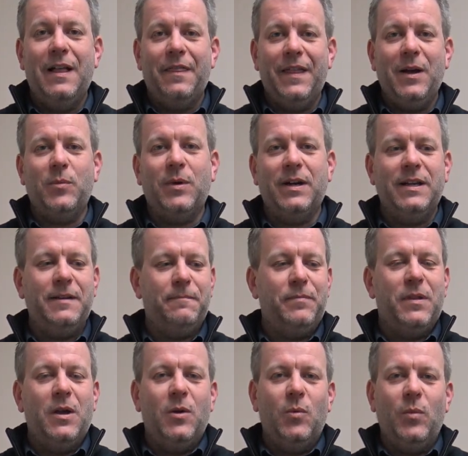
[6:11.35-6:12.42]
That way,
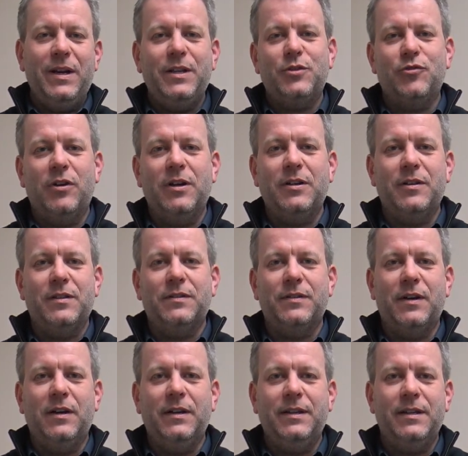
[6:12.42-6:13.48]
when it's drying on the
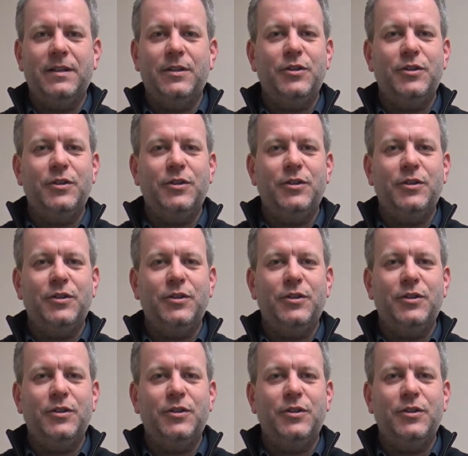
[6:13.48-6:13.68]
side,